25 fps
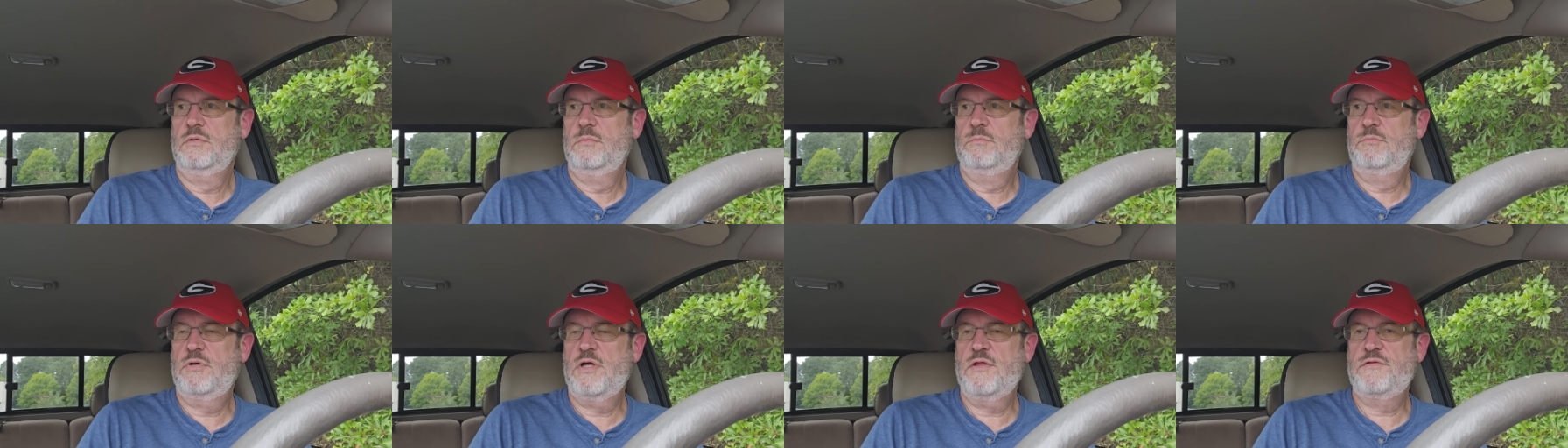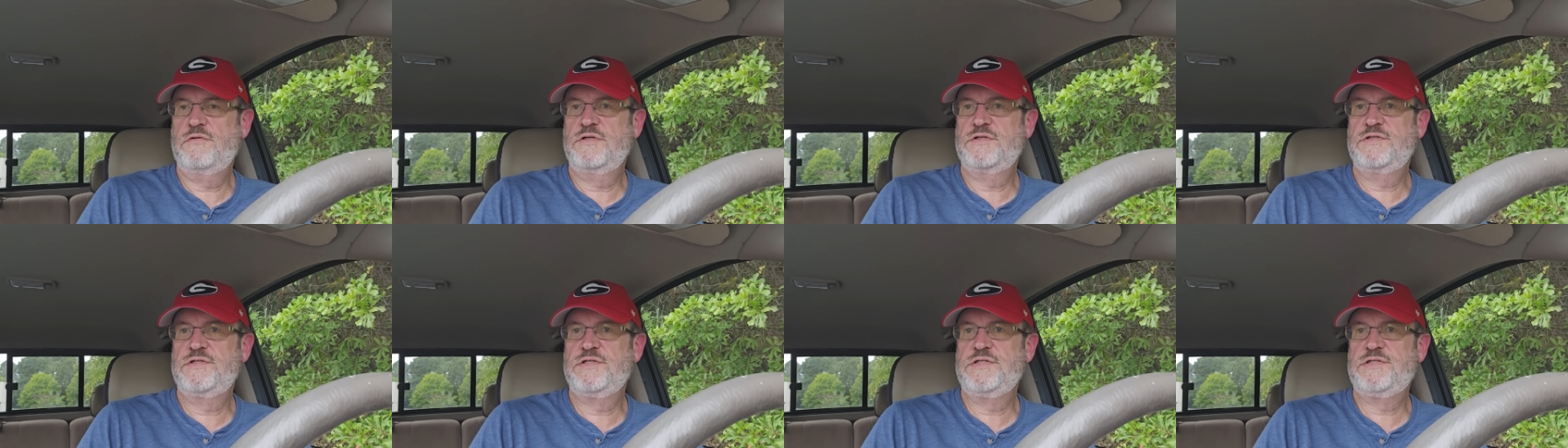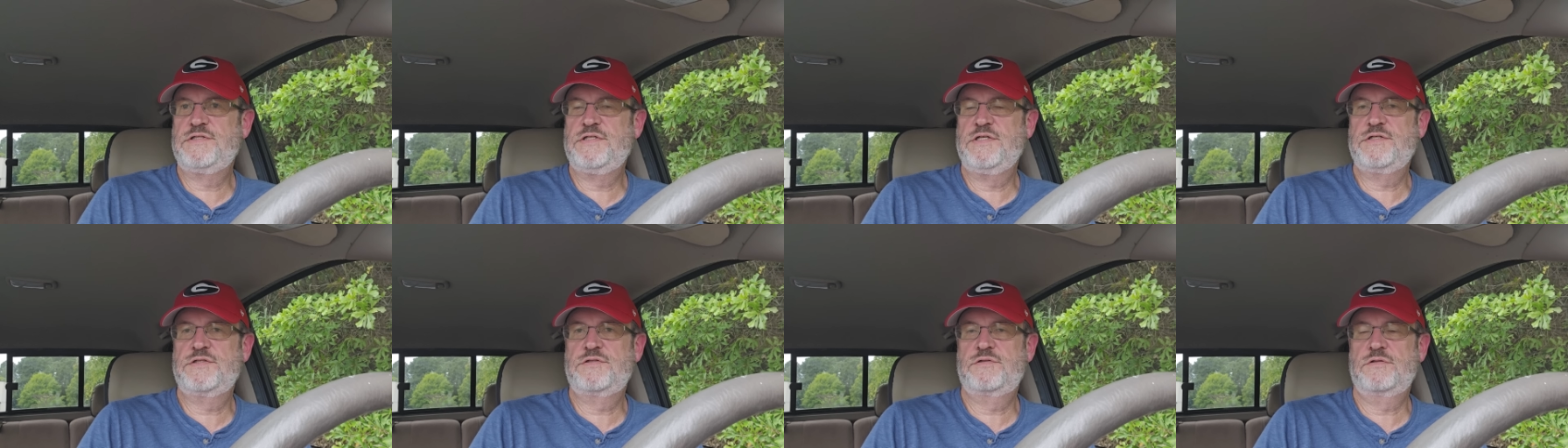brothers and
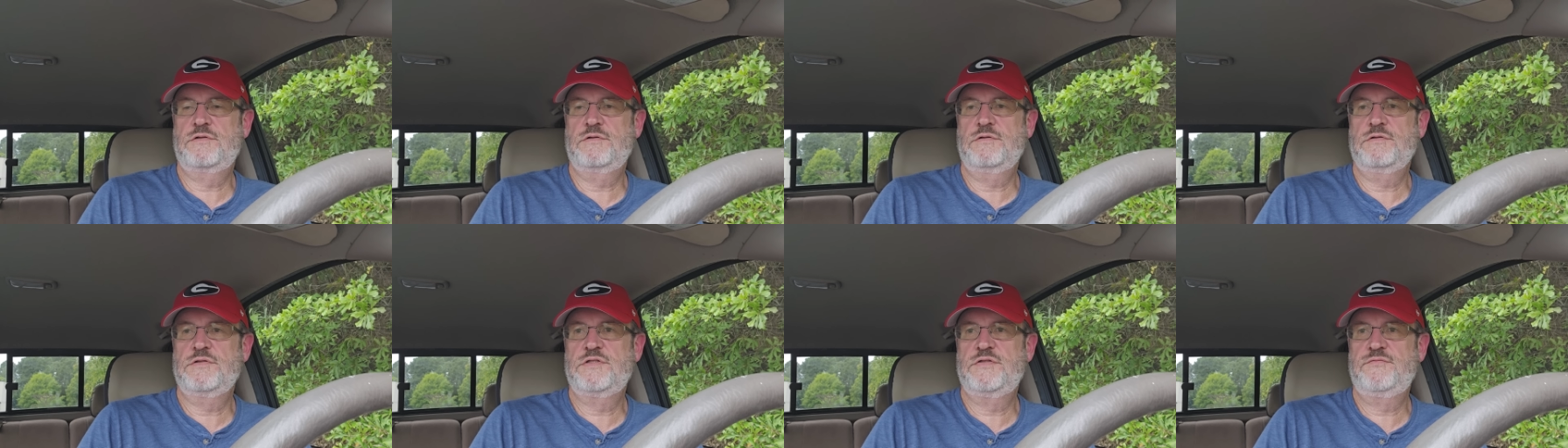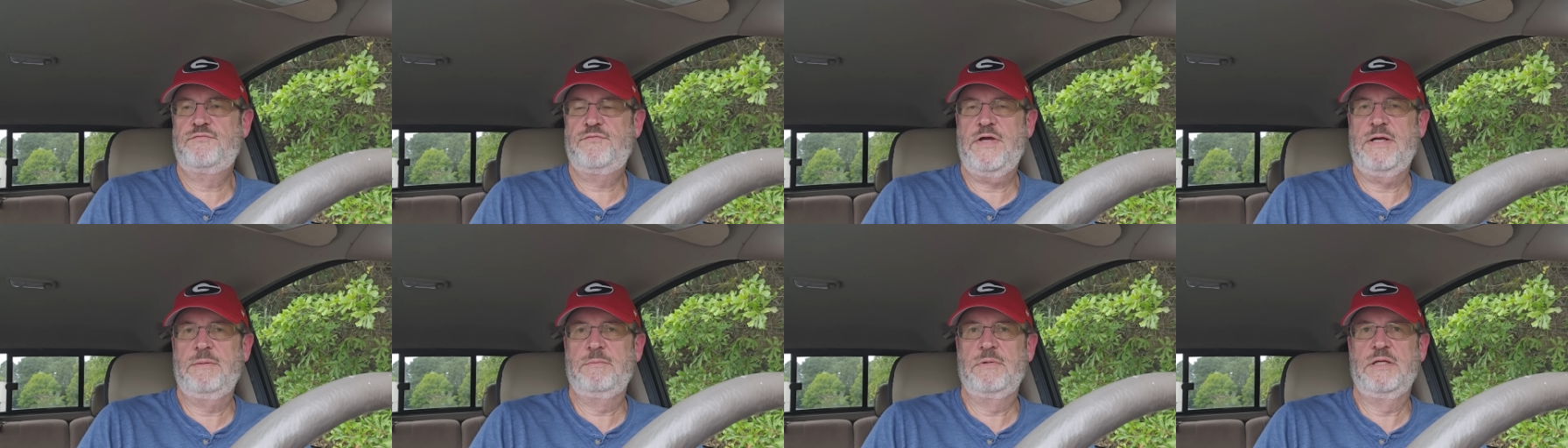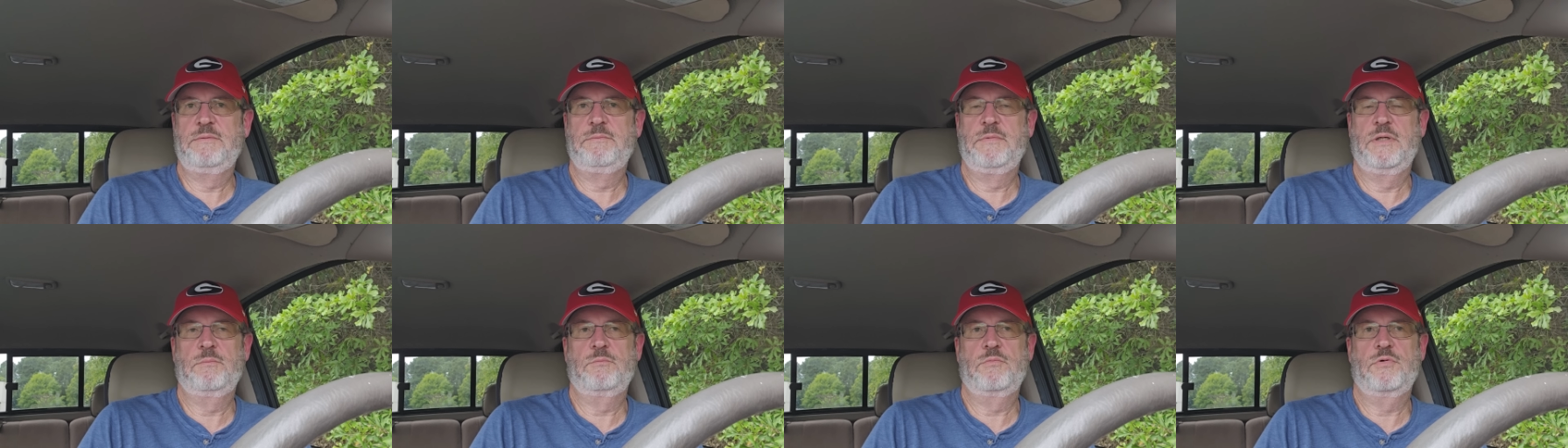sisters,
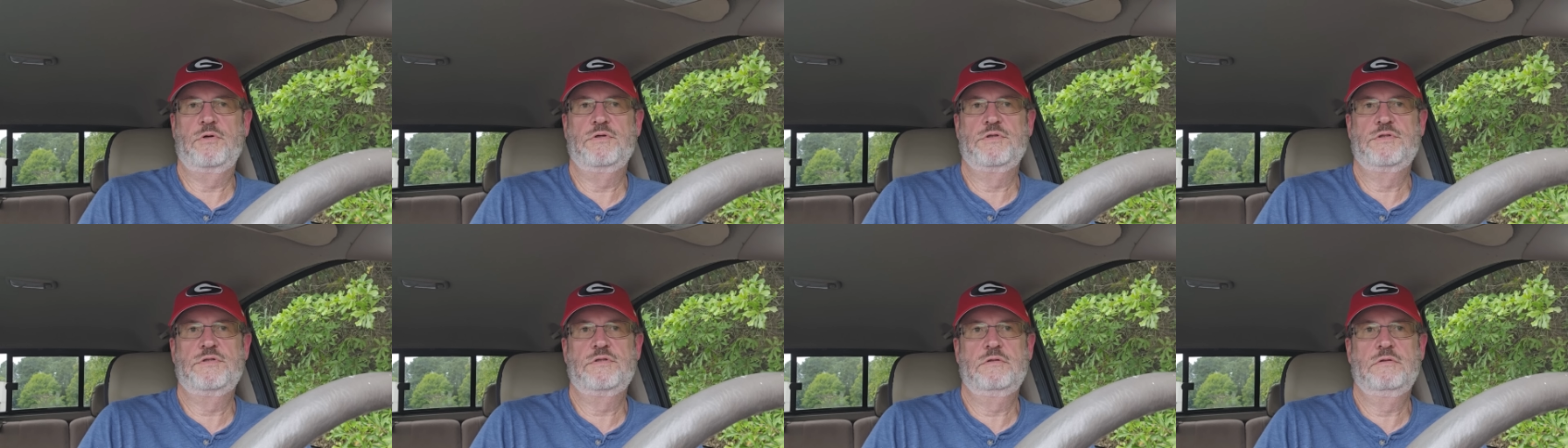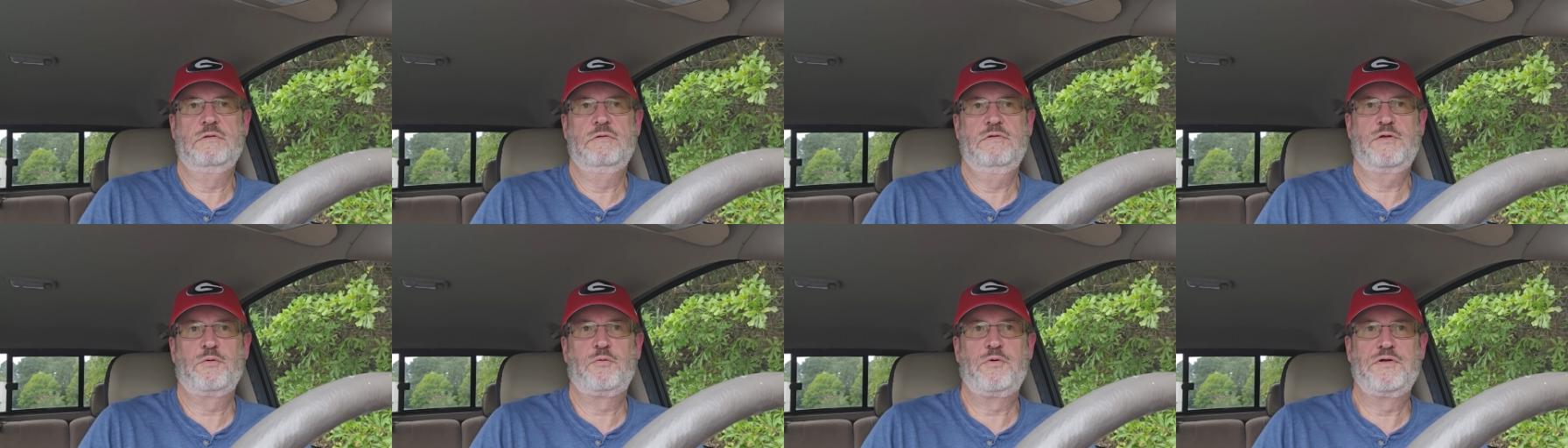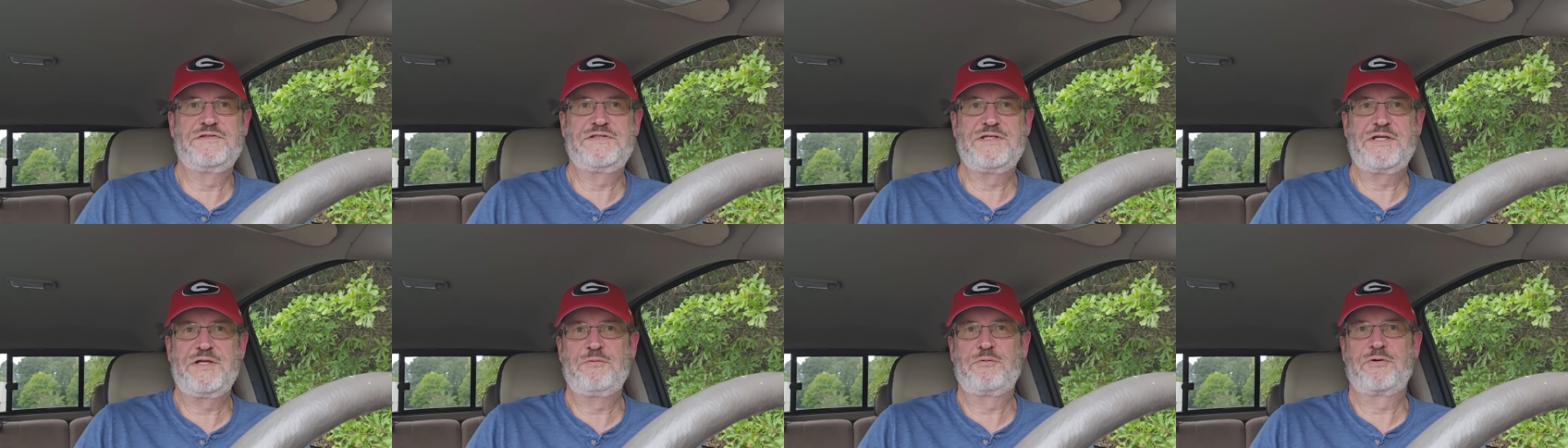family members, the
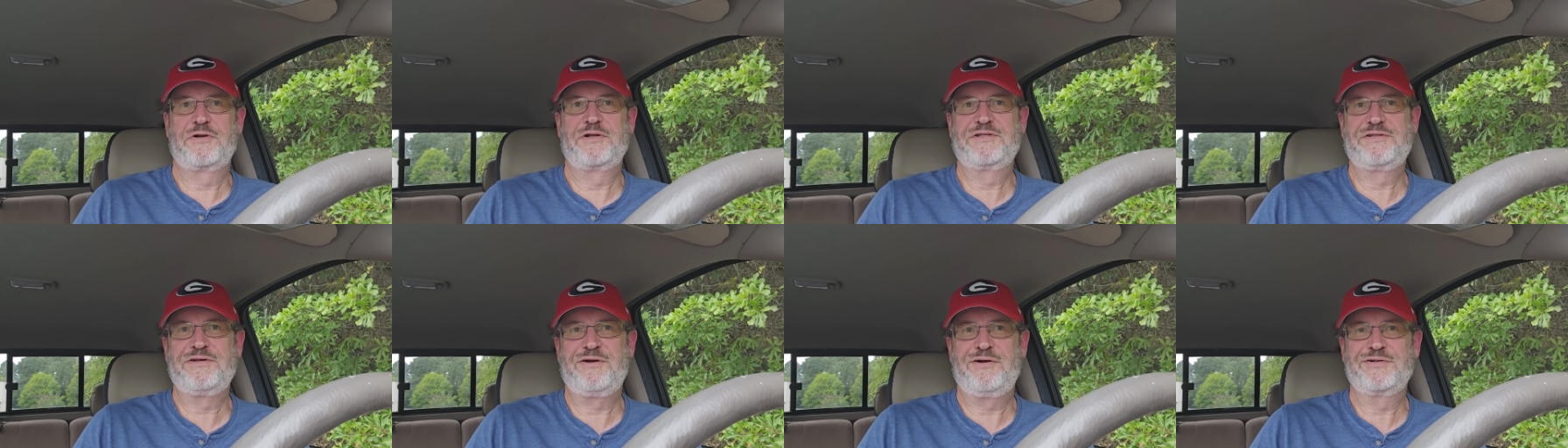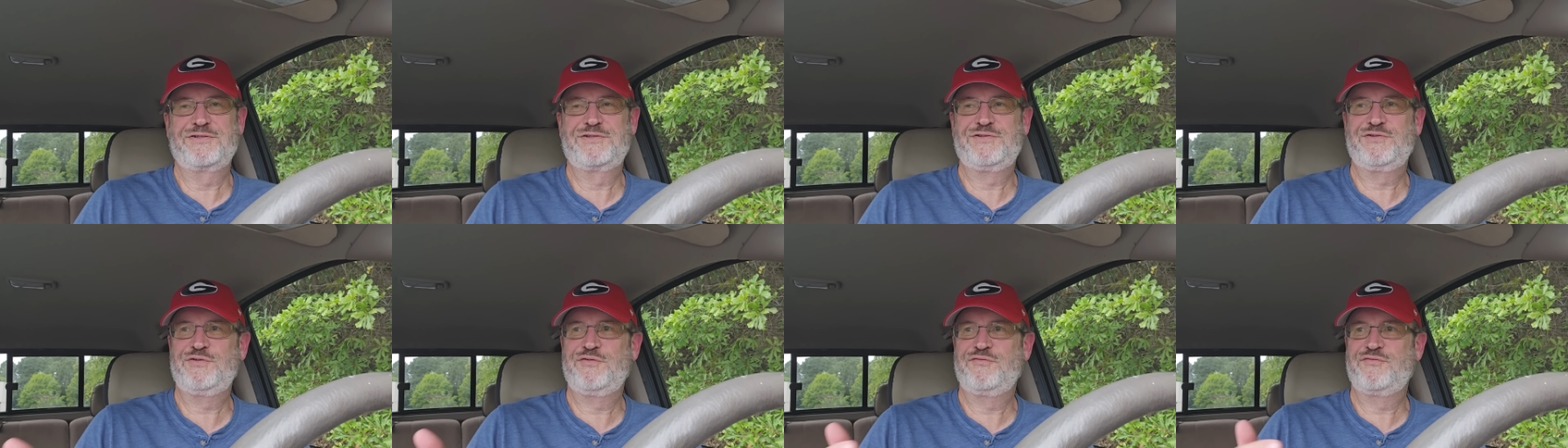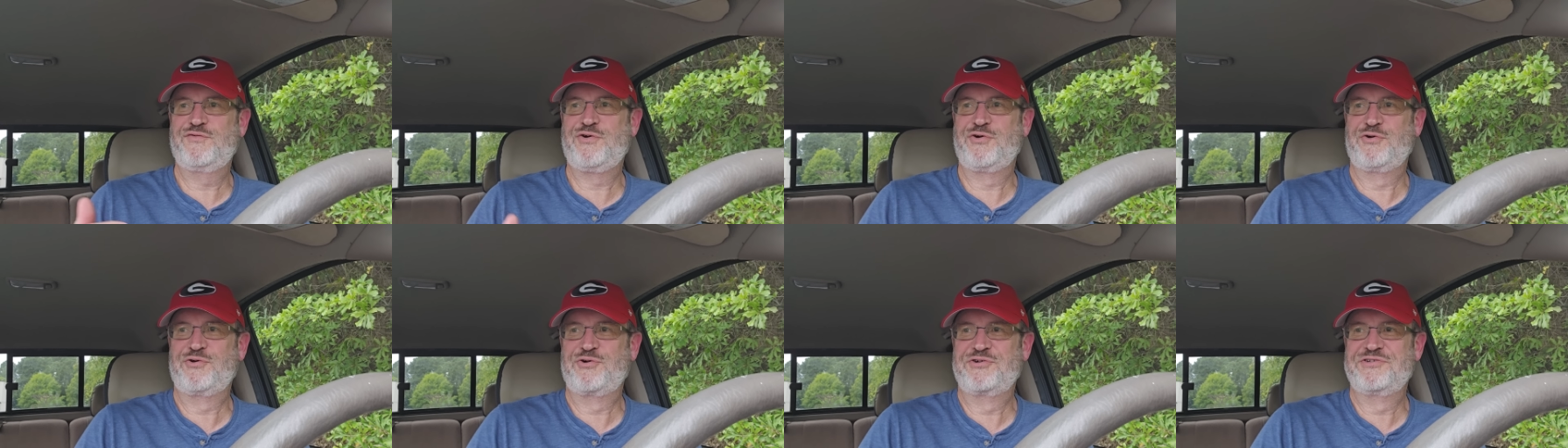ones that you want to talk to, of
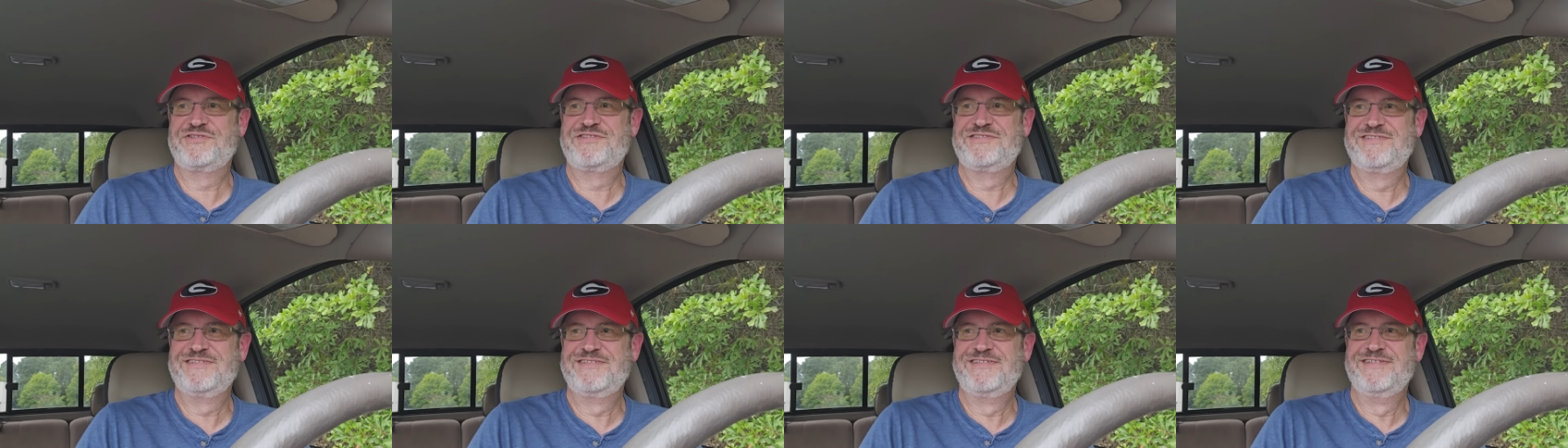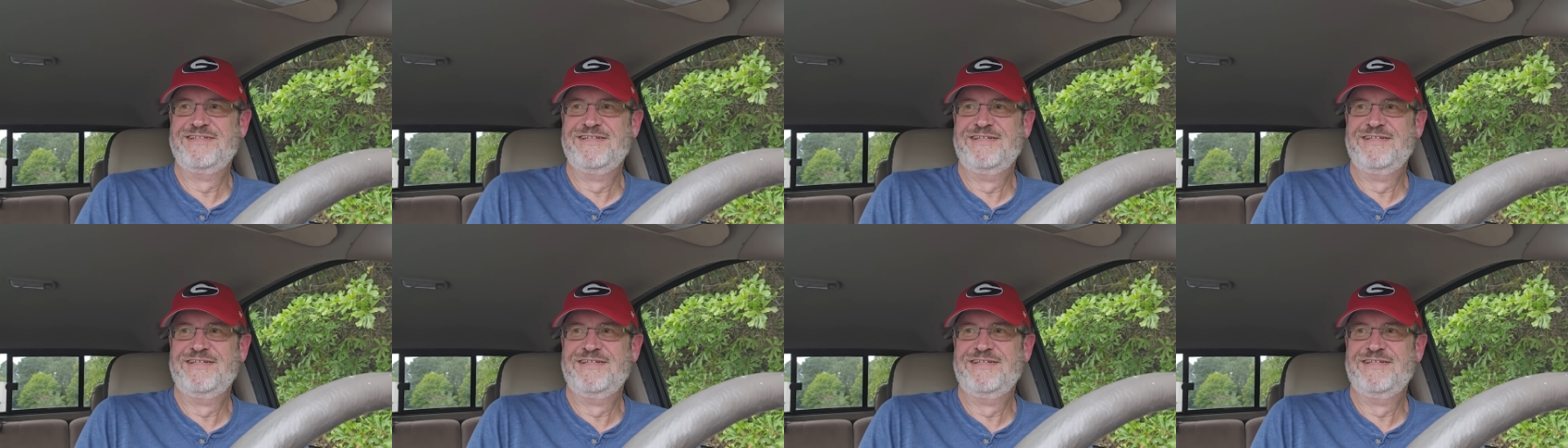course.